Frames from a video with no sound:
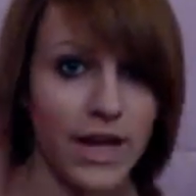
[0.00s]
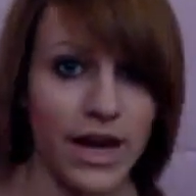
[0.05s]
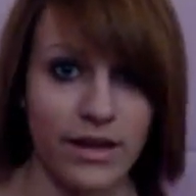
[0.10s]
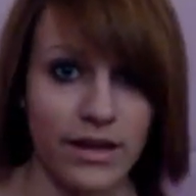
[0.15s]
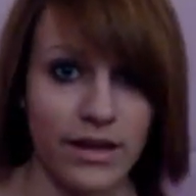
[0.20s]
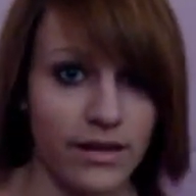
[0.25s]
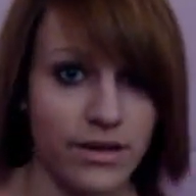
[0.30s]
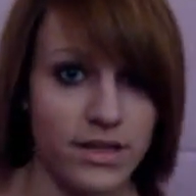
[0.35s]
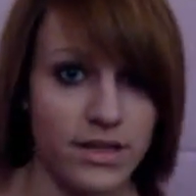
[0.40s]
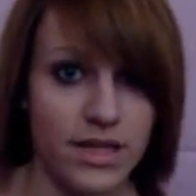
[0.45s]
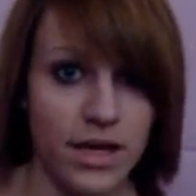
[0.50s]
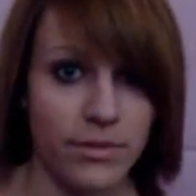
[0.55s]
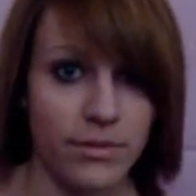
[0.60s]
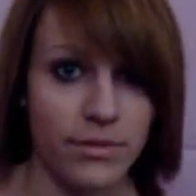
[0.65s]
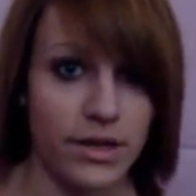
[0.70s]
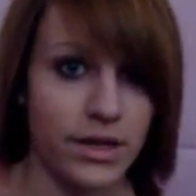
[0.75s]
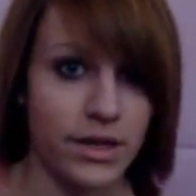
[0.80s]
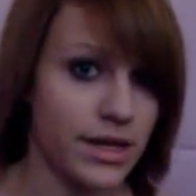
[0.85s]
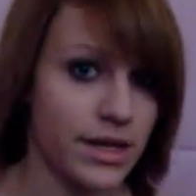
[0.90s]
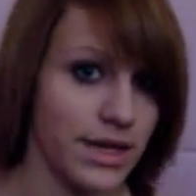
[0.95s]
not allowed to say
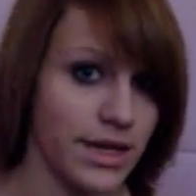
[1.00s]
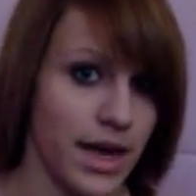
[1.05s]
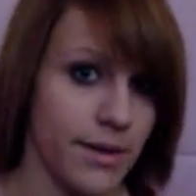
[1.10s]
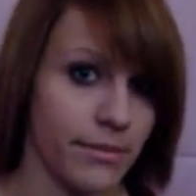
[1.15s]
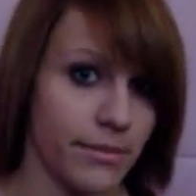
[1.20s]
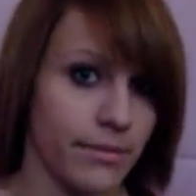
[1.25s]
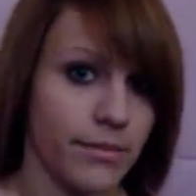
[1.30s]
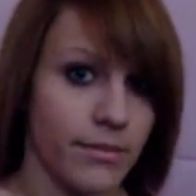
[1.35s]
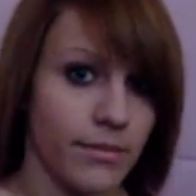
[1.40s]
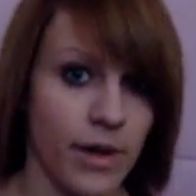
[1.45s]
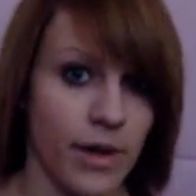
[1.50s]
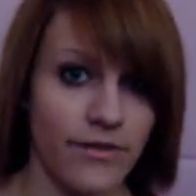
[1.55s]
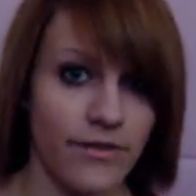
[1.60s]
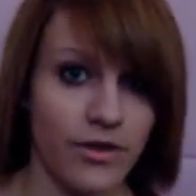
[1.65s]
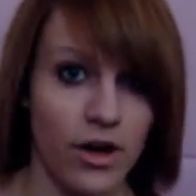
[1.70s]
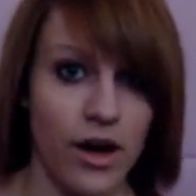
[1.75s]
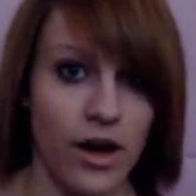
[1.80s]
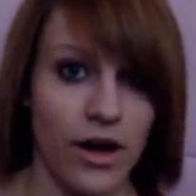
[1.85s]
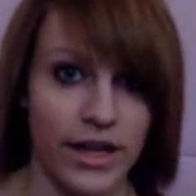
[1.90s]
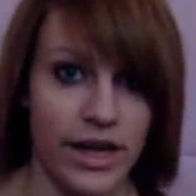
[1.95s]
word because I'm
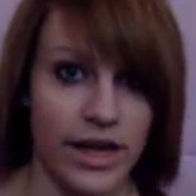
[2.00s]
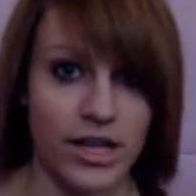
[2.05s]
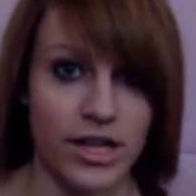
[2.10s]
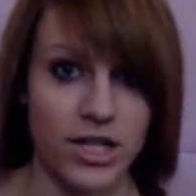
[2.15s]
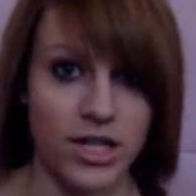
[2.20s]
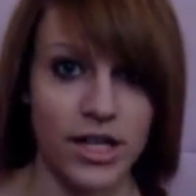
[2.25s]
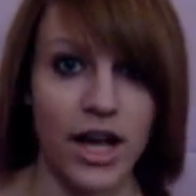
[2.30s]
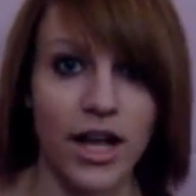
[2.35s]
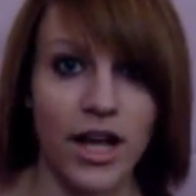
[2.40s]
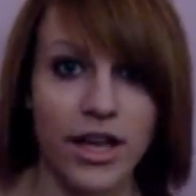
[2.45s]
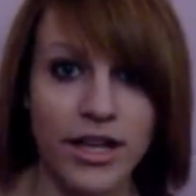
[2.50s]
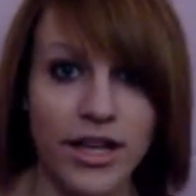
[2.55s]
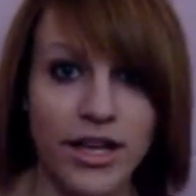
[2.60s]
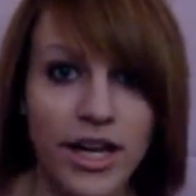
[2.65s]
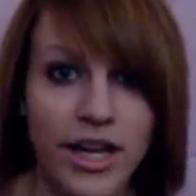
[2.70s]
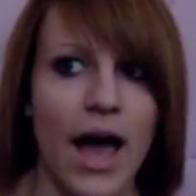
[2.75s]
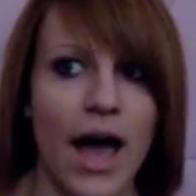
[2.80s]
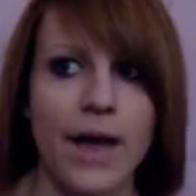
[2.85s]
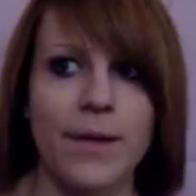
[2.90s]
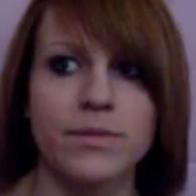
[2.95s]
of Caucasian
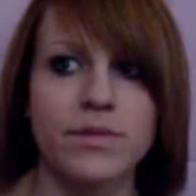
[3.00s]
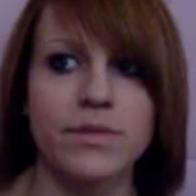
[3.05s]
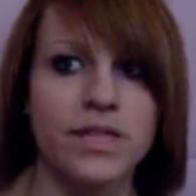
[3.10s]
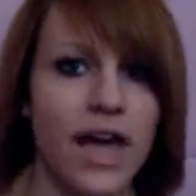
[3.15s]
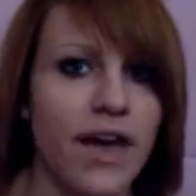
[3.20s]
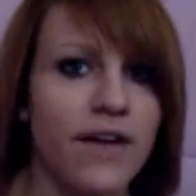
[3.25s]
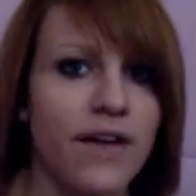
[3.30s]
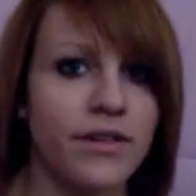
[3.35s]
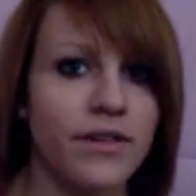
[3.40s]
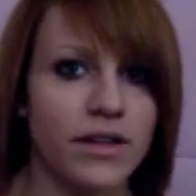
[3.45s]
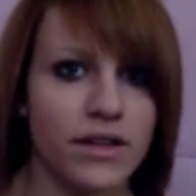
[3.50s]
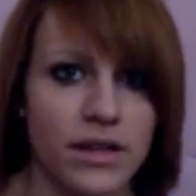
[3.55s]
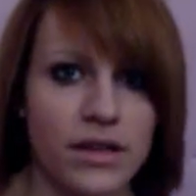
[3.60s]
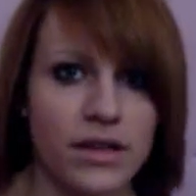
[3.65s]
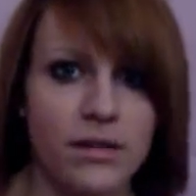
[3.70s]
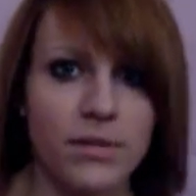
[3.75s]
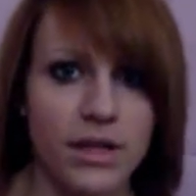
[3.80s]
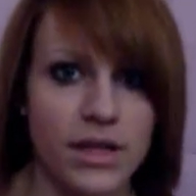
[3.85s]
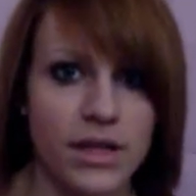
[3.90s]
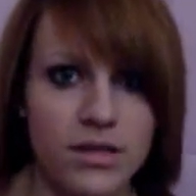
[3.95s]
color, I'm
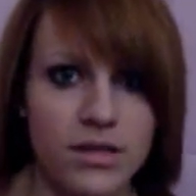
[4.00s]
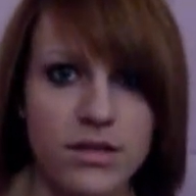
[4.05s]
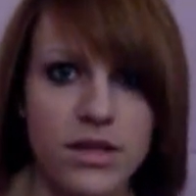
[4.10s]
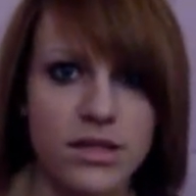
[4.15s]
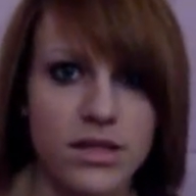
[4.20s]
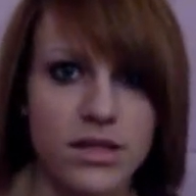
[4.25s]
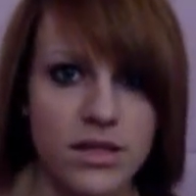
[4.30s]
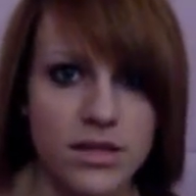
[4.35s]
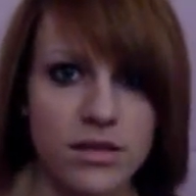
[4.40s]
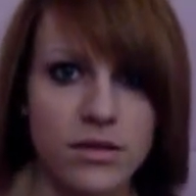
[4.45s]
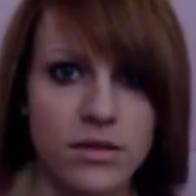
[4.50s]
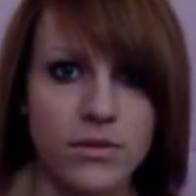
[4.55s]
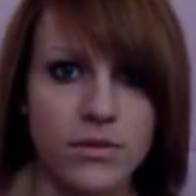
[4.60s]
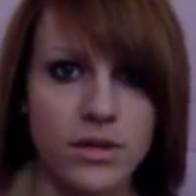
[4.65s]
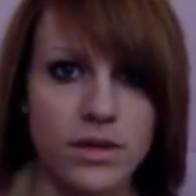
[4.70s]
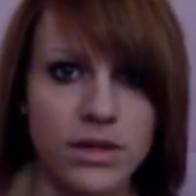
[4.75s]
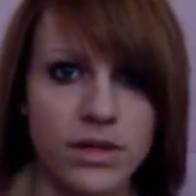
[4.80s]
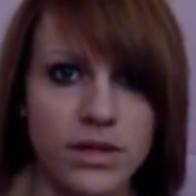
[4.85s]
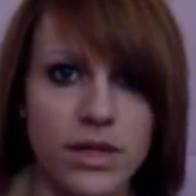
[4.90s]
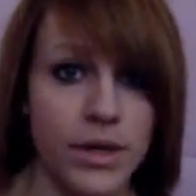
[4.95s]
definitely the biggest racist in the
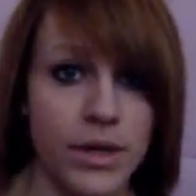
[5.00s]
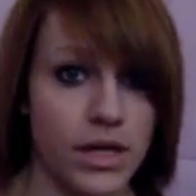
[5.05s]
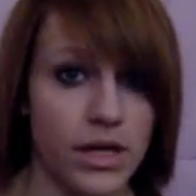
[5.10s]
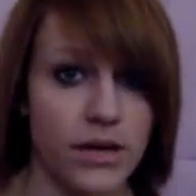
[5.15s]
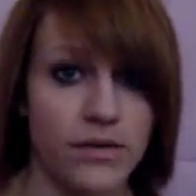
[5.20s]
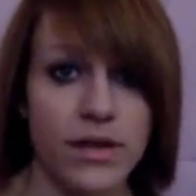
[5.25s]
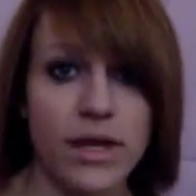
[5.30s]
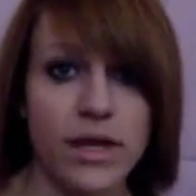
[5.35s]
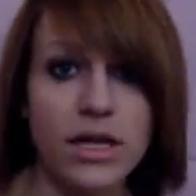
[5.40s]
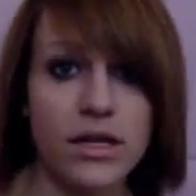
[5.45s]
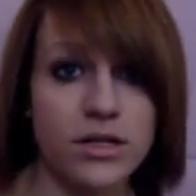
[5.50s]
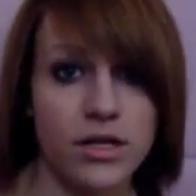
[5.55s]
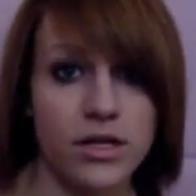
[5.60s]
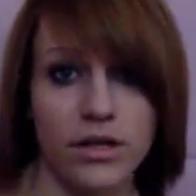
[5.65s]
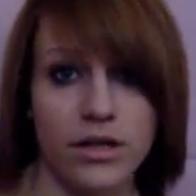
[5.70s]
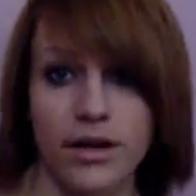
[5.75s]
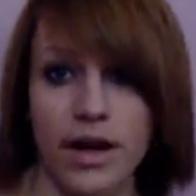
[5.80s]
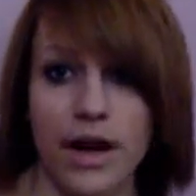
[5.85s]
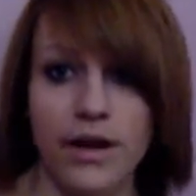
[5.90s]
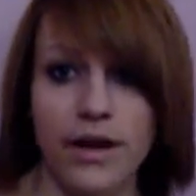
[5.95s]
world. But, you know, they can
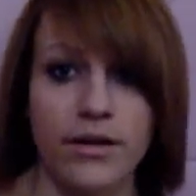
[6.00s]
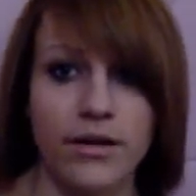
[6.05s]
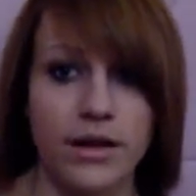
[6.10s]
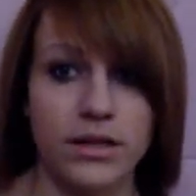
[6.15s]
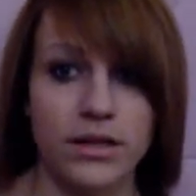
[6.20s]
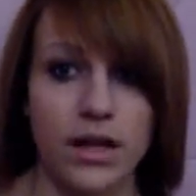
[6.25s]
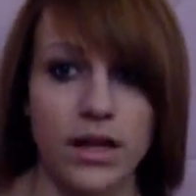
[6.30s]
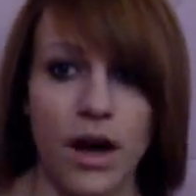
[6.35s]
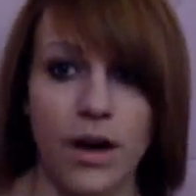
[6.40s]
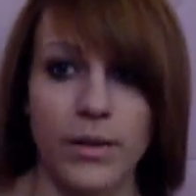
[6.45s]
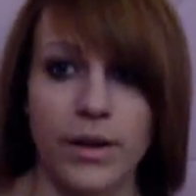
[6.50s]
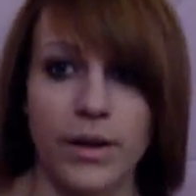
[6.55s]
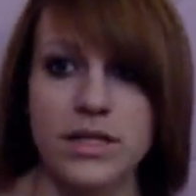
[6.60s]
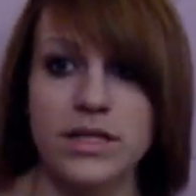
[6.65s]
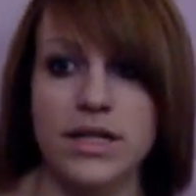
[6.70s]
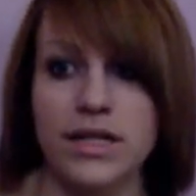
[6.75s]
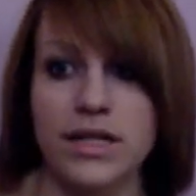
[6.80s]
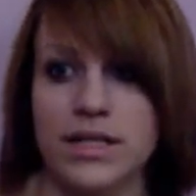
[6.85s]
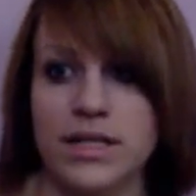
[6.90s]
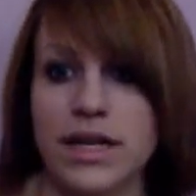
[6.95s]
turn around, go out in the hallway
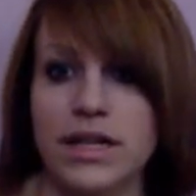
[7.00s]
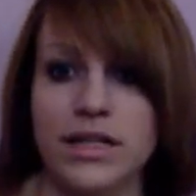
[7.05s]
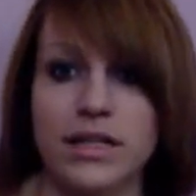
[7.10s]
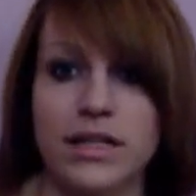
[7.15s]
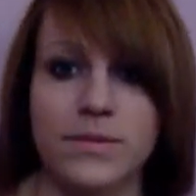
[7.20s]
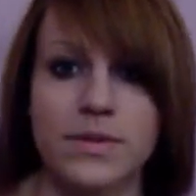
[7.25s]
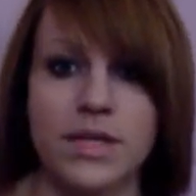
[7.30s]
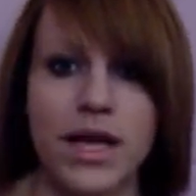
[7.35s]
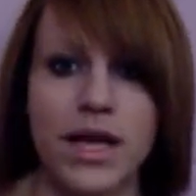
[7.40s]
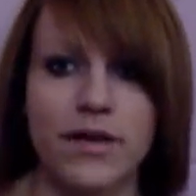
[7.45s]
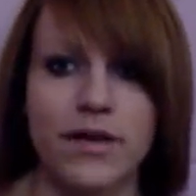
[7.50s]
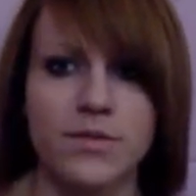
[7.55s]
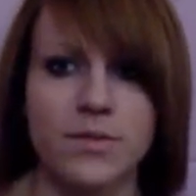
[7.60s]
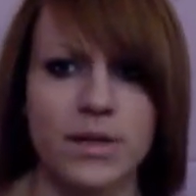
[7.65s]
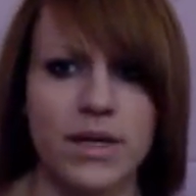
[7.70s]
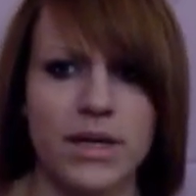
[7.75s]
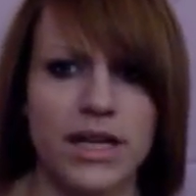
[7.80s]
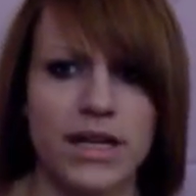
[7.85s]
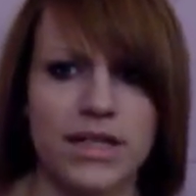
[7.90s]
and start saying it themselves